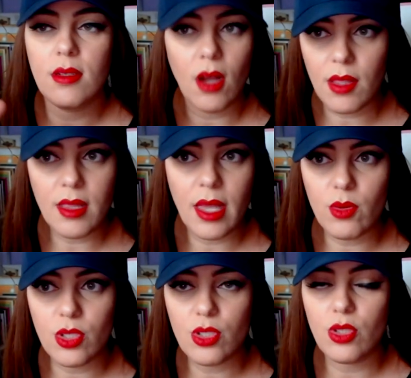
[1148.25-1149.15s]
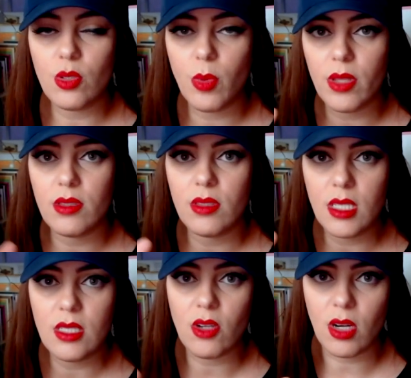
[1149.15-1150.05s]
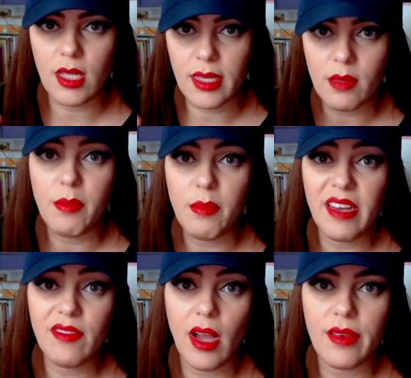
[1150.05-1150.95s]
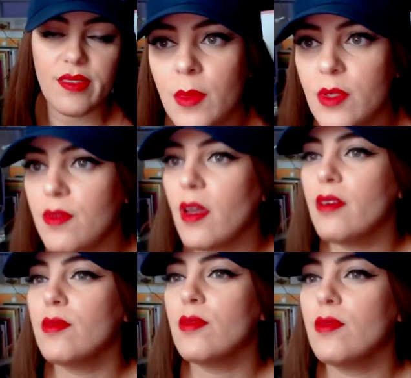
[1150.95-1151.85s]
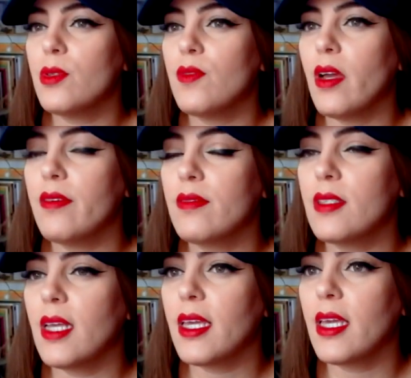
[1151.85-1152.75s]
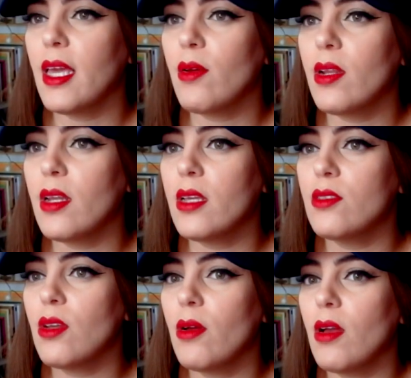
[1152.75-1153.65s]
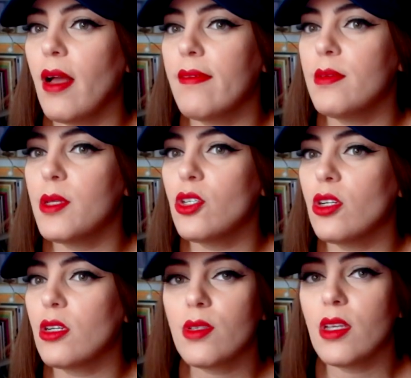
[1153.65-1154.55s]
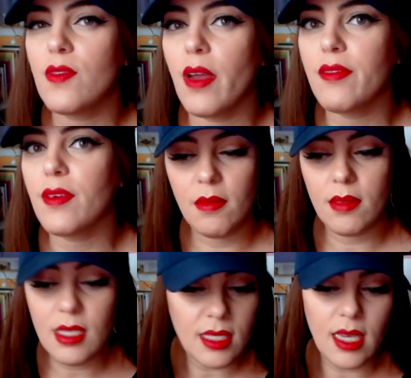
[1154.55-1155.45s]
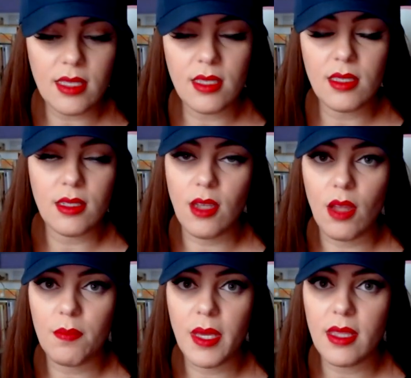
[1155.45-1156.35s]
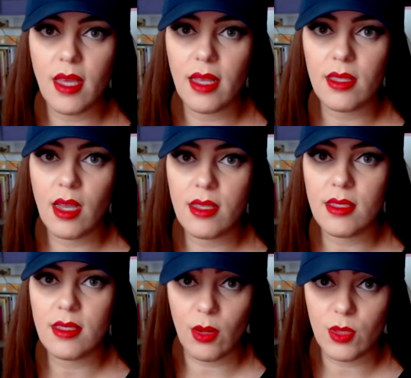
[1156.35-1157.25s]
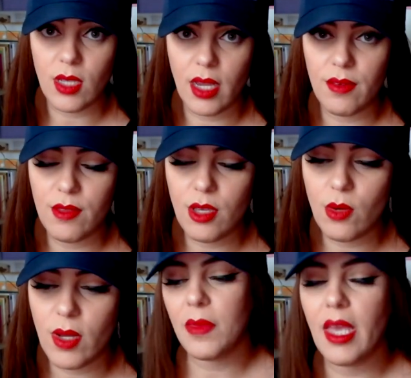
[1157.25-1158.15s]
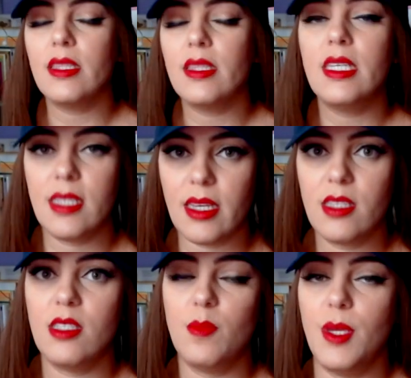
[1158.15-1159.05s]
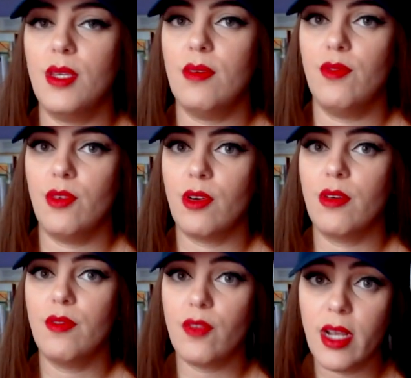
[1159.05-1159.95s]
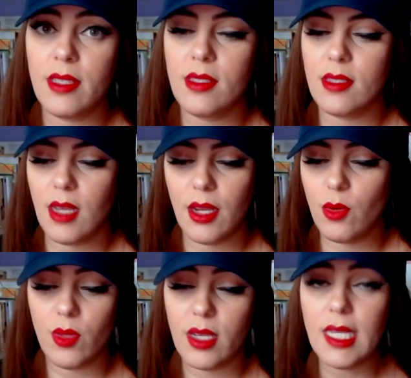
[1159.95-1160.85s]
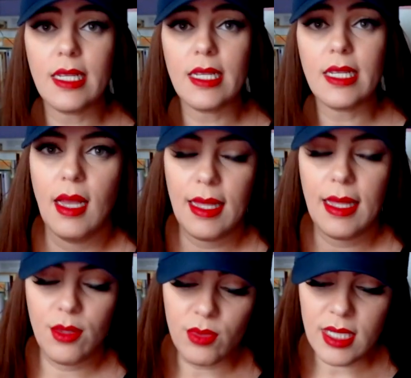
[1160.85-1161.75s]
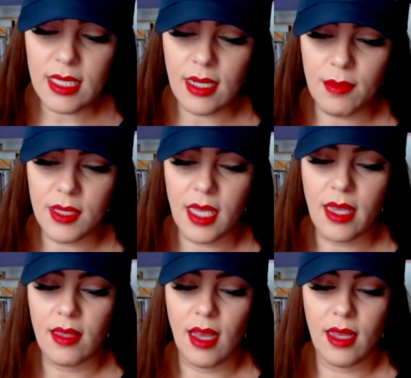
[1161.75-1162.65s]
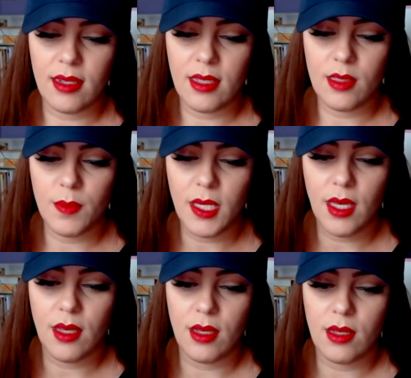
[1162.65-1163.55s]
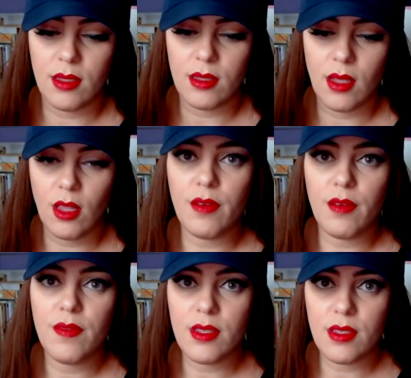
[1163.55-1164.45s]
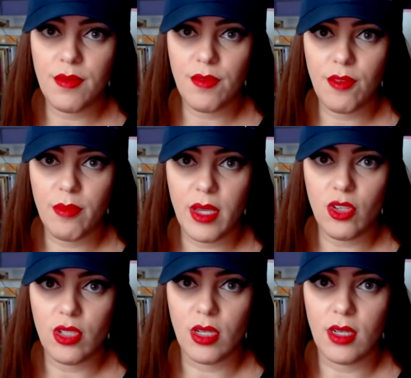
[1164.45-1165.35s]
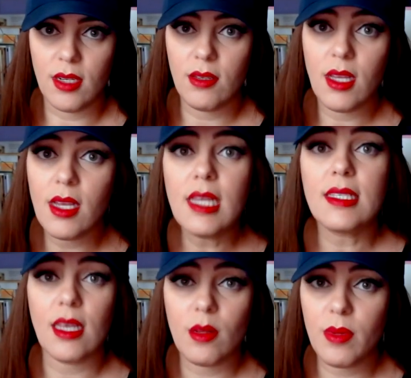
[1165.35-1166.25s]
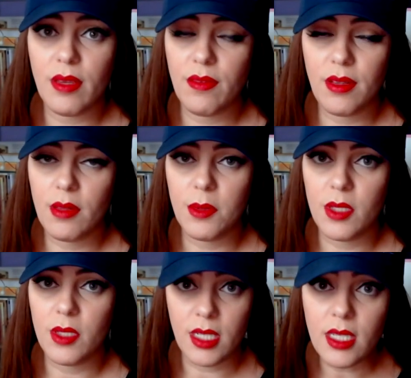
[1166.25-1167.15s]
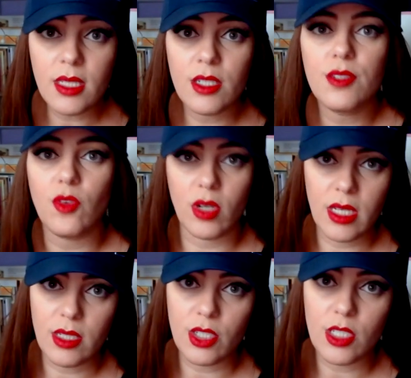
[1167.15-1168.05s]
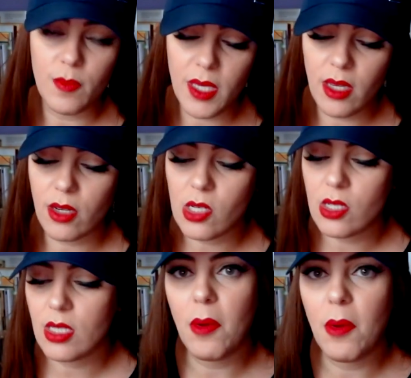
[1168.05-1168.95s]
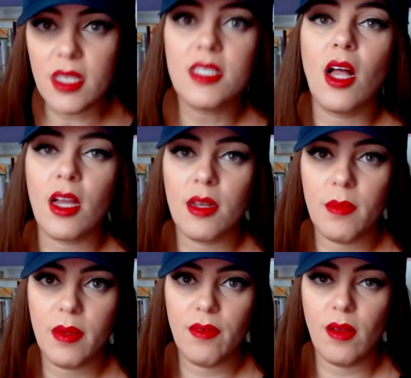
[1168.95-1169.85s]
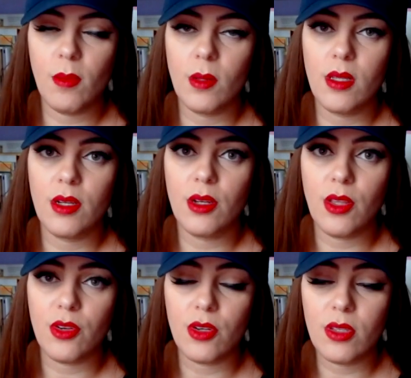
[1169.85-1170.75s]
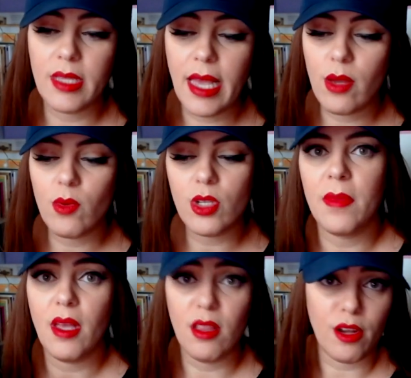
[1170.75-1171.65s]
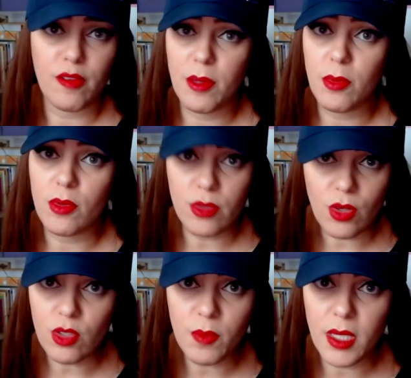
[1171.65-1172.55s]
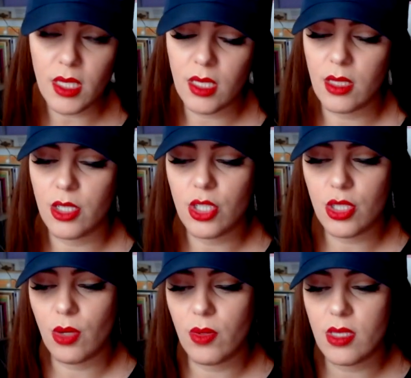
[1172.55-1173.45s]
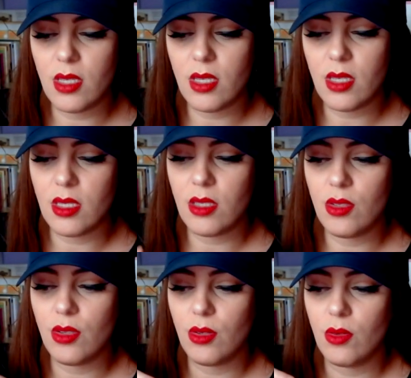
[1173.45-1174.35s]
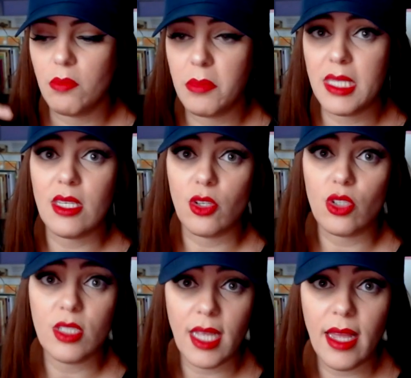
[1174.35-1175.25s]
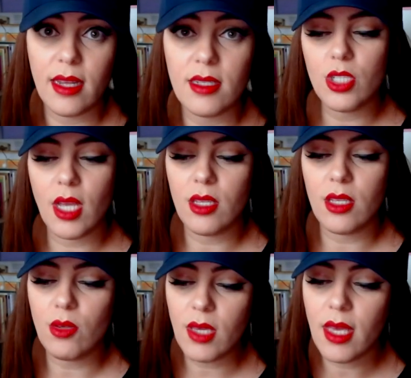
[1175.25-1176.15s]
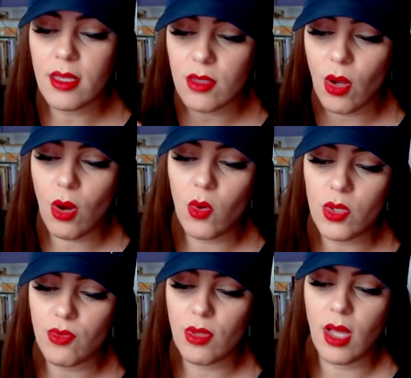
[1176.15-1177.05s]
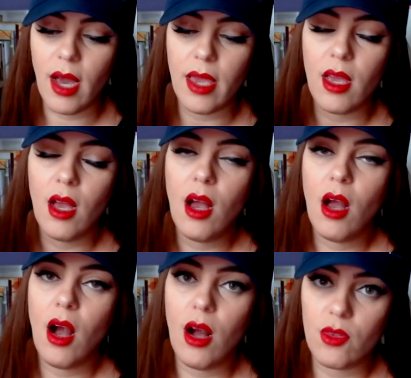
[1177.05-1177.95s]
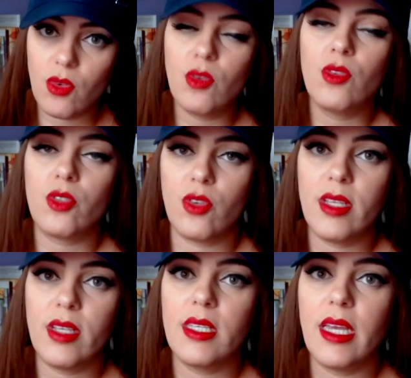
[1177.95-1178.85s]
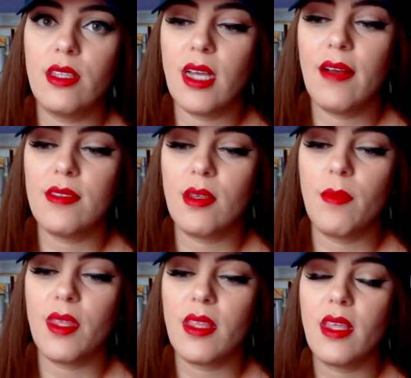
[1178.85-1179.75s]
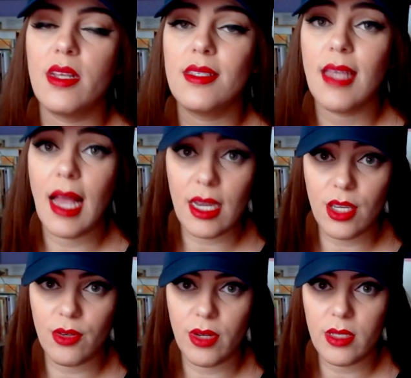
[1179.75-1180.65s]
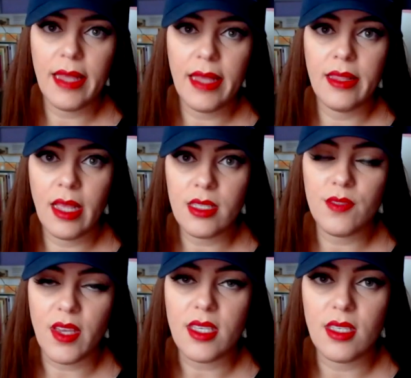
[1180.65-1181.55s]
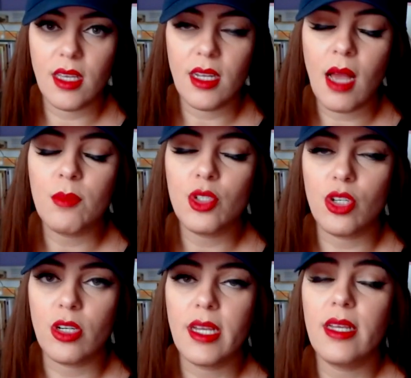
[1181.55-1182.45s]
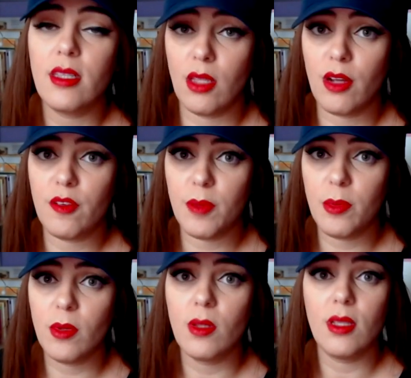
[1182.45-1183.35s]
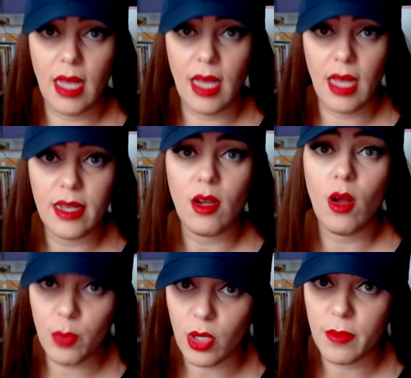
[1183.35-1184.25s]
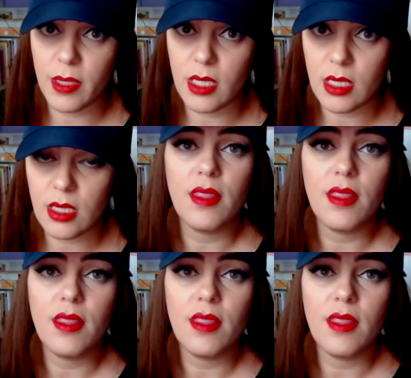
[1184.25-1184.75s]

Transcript: Other languages too, but these are like the main five. Was it five? It was five, because I can't count at night, so I have to make sure. It's five. These cases did not make the headlines outside of the US. At least I can speak for France. I know they didn't. And the reason I'm saying that is because a lot of this information is going to be available in English for English speakers, but it's not going to be available in another language. A lot of people don't speak English, so it's easy to misunderstand, and you can't always rely on Google Translate to have something that is accurate. And let's face it, I'm sure a lot of people lied on purpose.